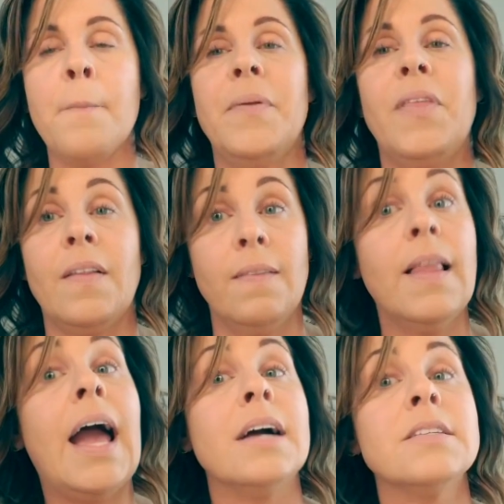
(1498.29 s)
but they
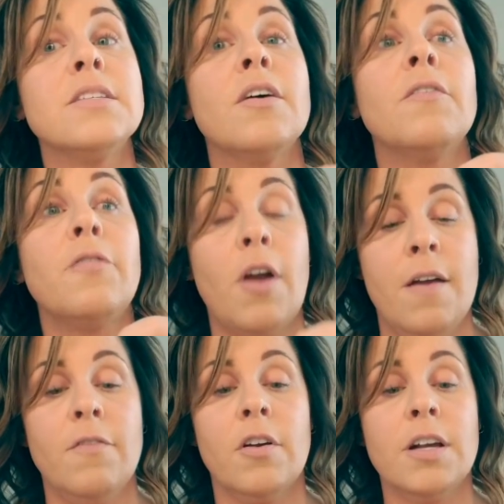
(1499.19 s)
last
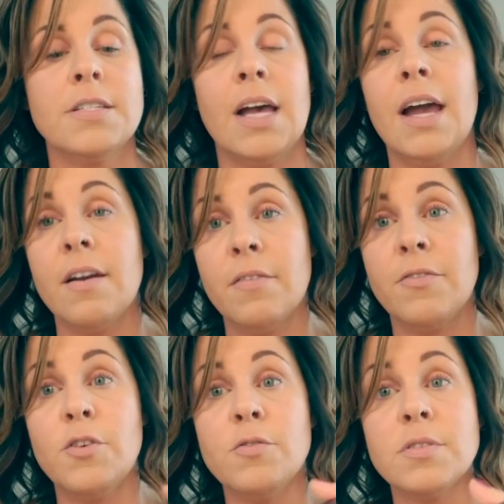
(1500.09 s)
forever because I have
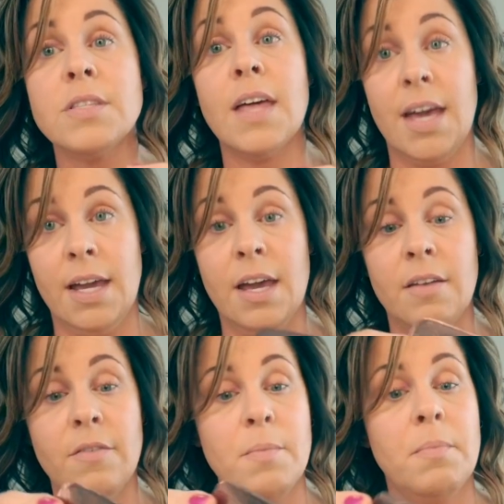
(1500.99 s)
used the heck out
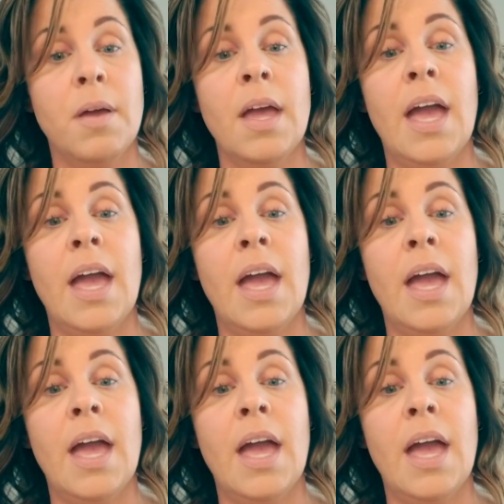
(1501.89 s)
of them,